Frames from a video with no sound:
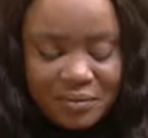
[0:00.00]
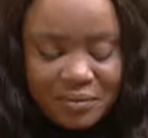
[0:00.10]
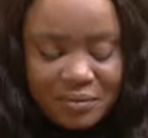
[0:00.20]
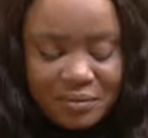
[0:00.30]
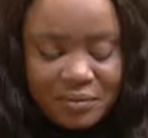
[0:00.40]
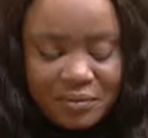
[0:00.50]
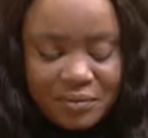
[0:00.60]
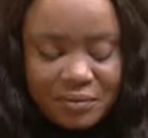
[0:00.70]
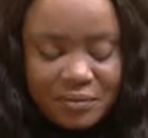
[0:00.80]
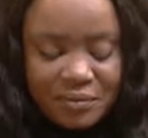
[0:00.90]

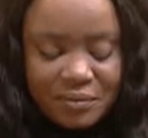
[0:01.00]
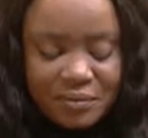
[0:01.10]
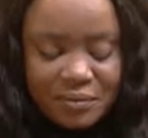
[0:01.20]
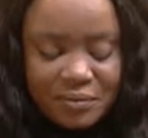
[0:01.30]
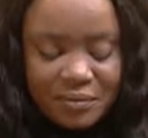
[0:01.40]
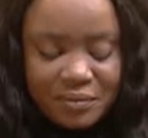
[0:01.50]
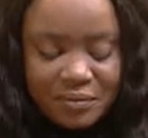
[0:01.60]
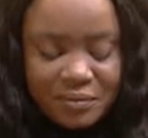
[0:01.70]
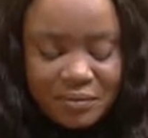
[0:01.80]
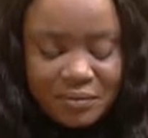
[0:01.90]

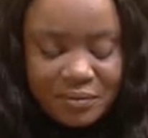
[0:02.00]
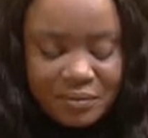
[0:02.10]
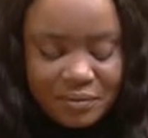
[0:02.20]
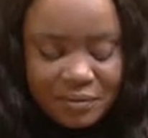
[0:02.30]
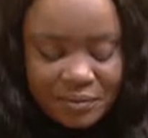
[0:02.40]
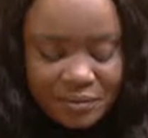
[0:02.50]
This person isn't speaking.